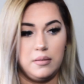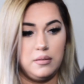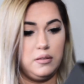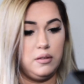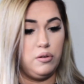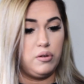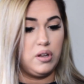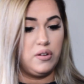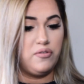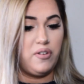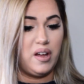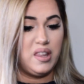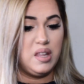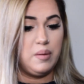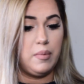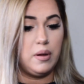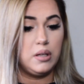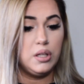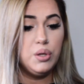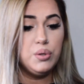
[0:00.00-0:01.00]
You can find
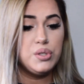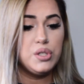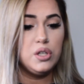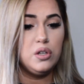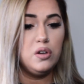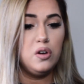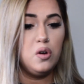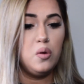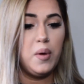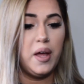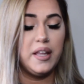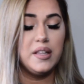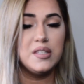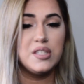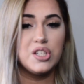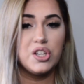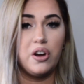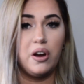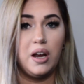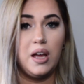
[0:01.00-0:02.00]
them on YouTube,
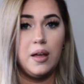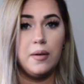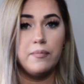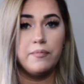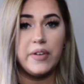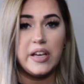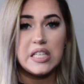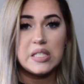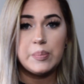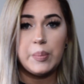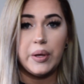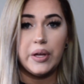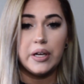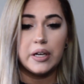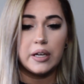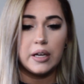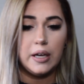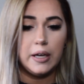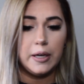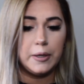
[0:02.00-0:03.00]
Instagram,
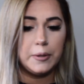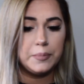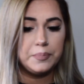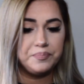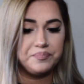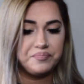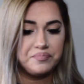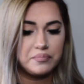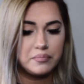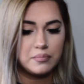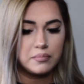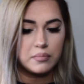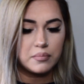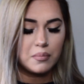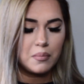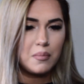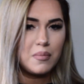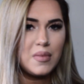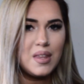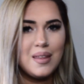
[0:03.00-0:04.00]
Facebook.
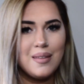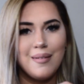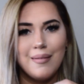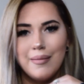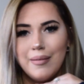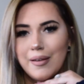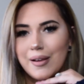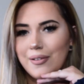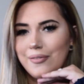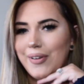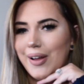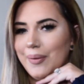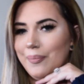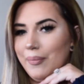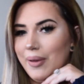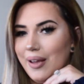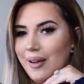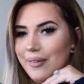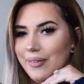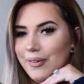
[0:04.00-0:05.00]
You can find
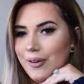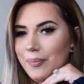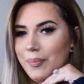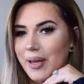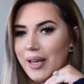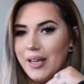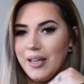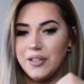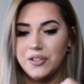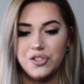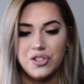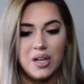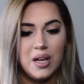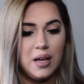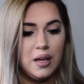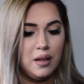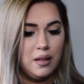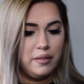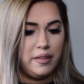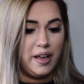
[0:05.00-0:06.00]
me on their page.
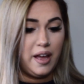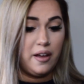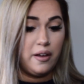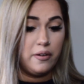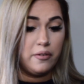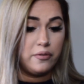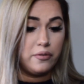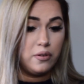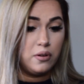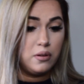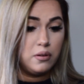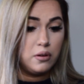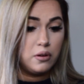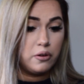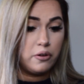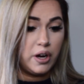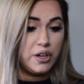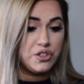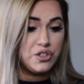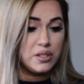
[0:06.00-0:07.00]
They have
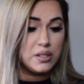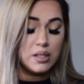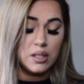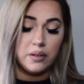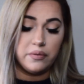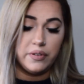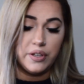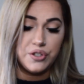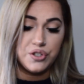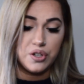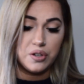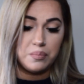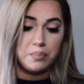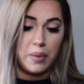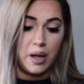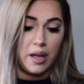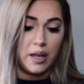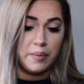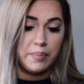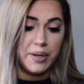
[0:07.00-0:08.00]
graciously featured
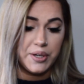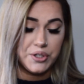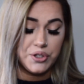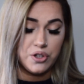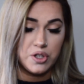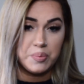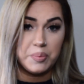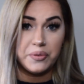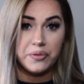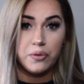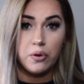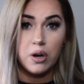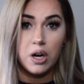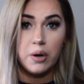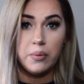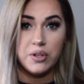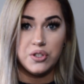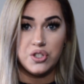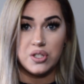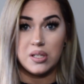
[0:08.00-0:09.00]
my pictures
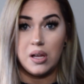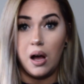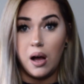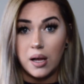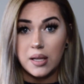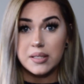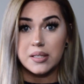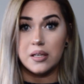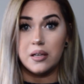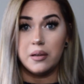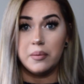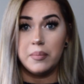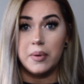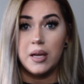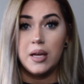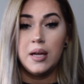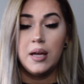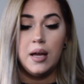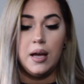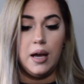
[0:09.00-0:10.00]
before, which is awesome.